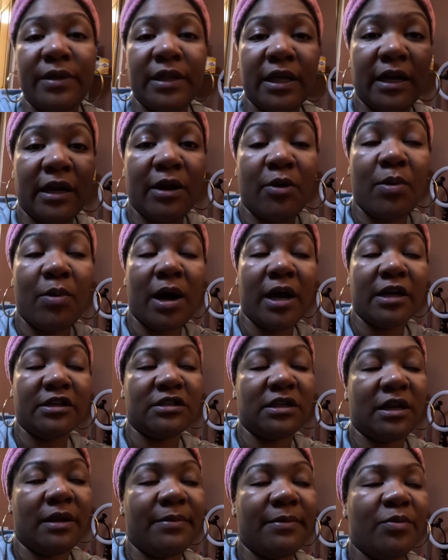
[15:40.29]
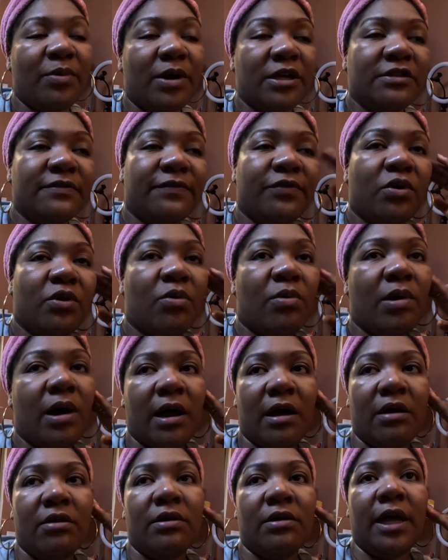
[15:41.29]
that I watch that I've been watching for a
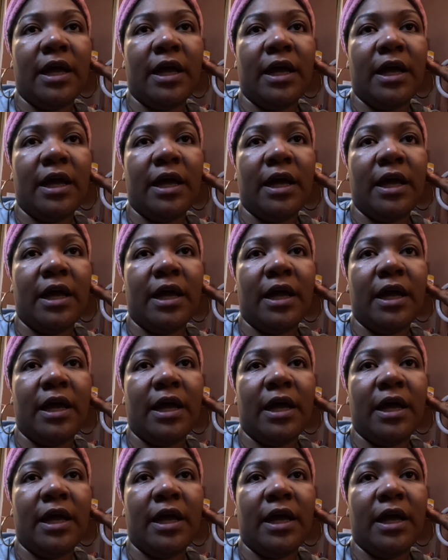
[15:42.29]
while.